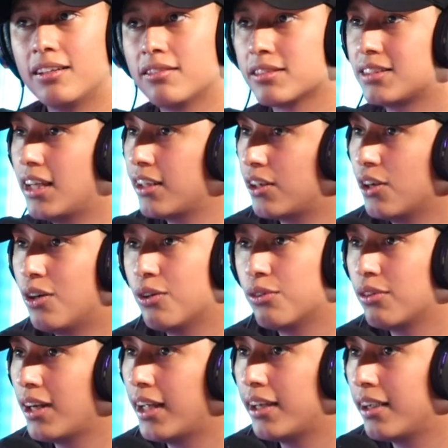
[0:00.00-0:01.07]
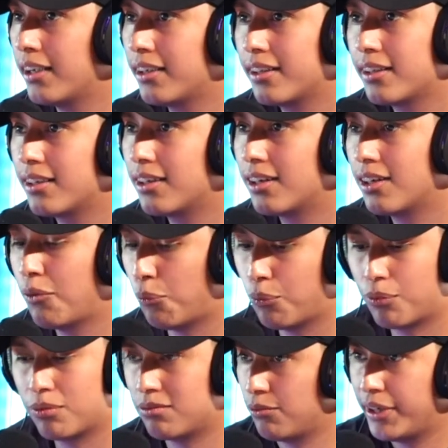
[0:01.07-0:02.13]
It was like, yo, like
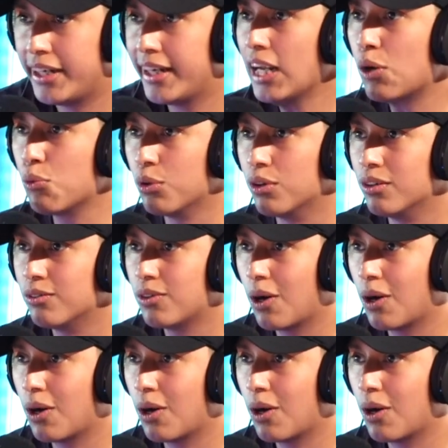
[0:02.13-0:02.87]
we're equal.